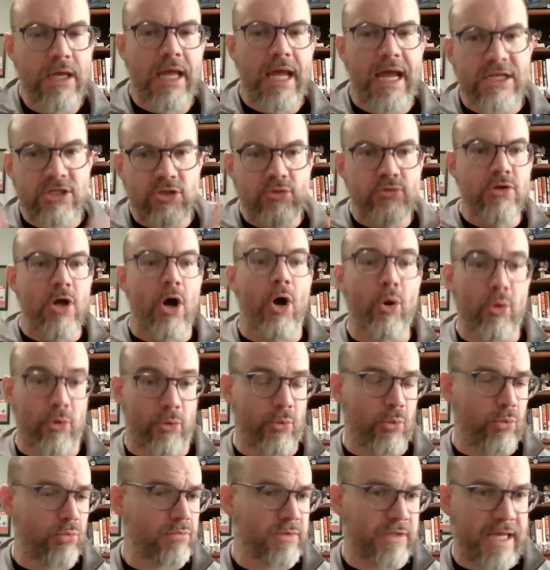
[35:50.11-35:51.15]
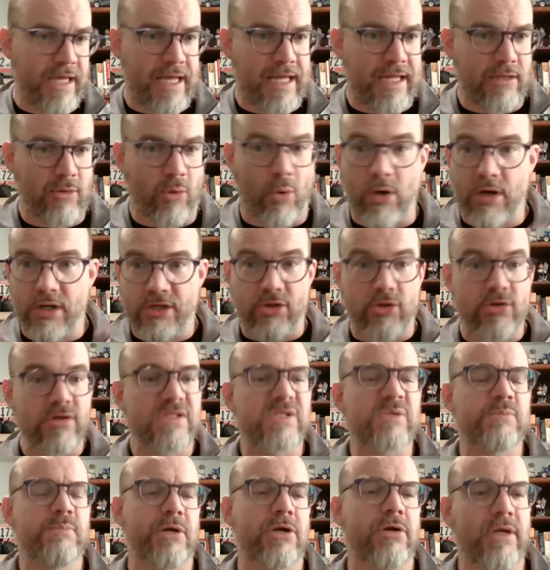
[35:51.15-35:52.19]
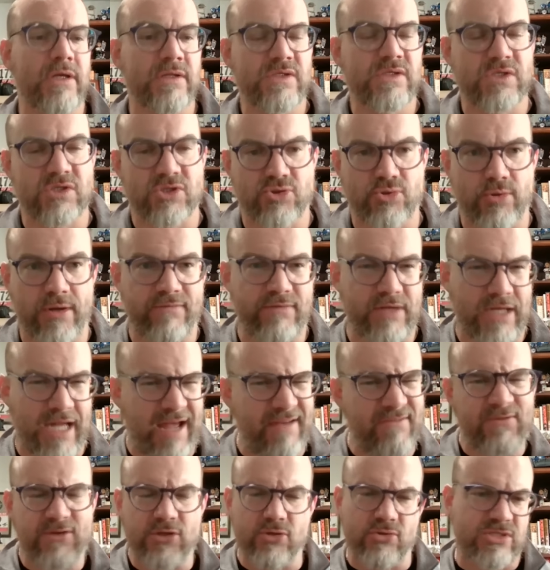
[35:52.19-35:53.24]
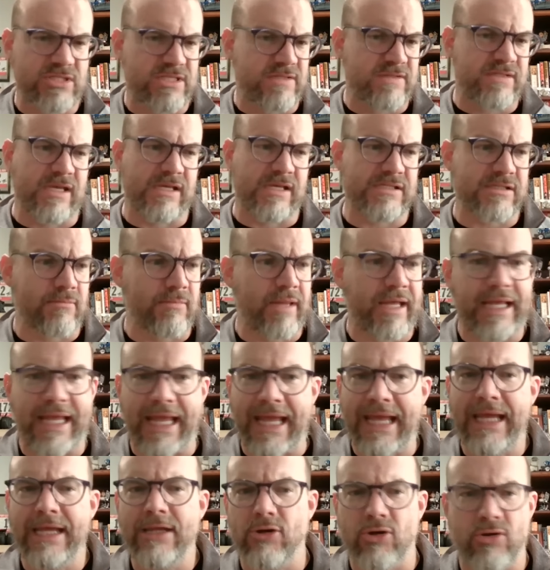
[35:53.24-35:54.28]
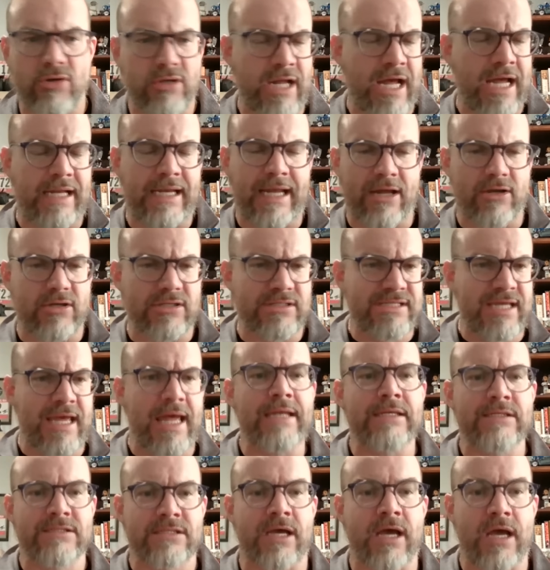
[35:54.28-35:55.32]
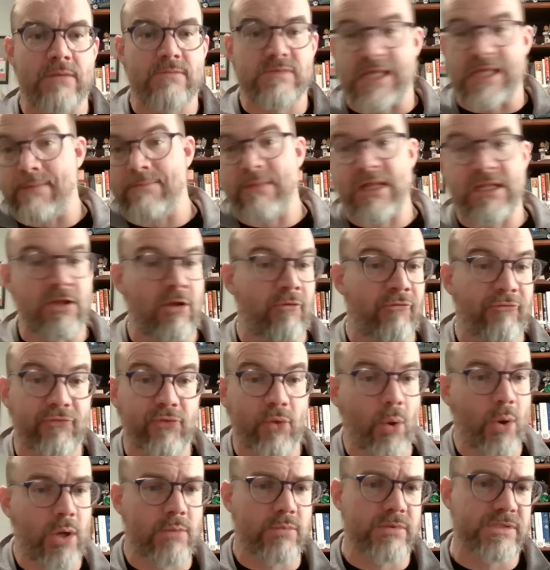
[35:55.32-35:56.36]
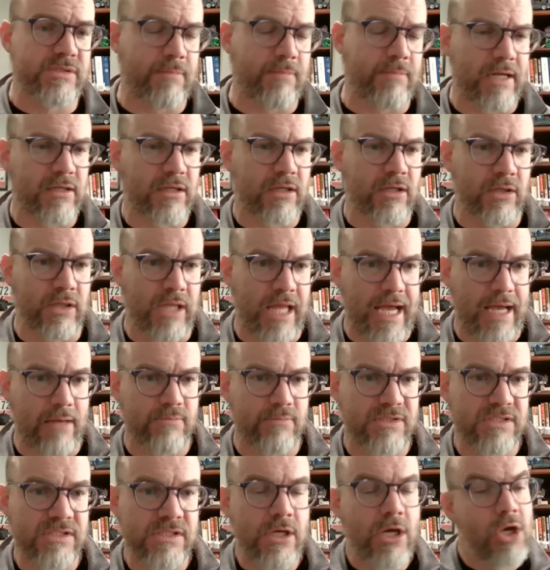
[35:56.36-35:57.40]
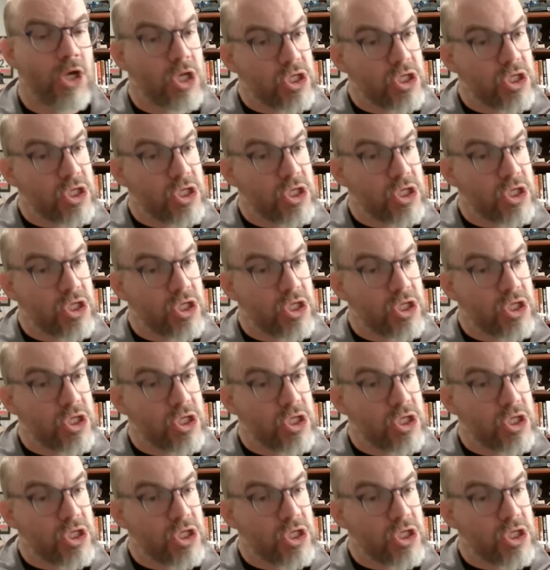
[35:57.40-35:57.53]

and you know that or your experience is driven i've used to say something like eight or nine out of ten times that meant a floor was about to collapse